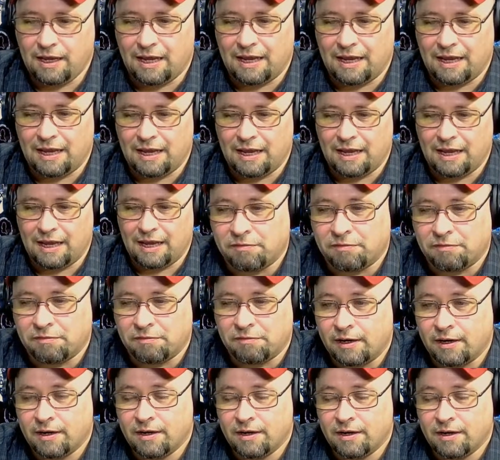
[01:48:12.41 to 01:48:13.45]
And never,
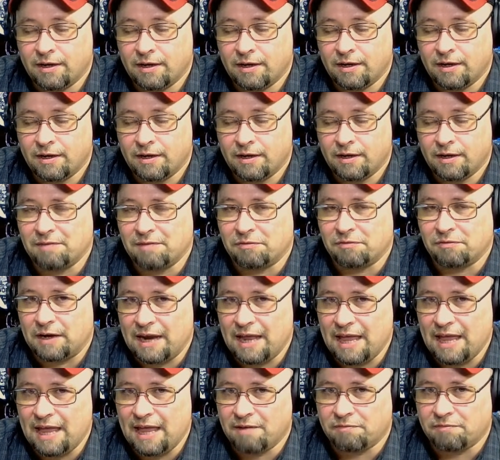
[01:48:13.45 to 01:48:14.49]
ever,
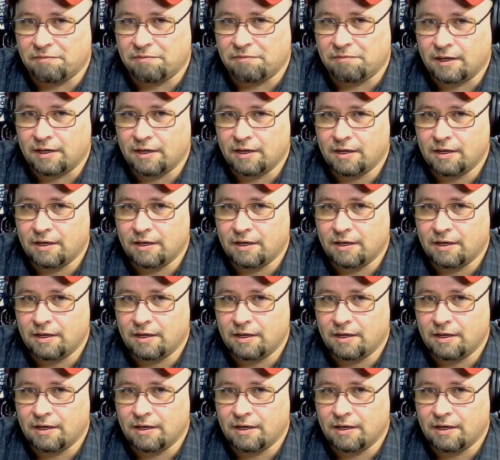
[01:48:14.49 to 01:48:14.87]
ever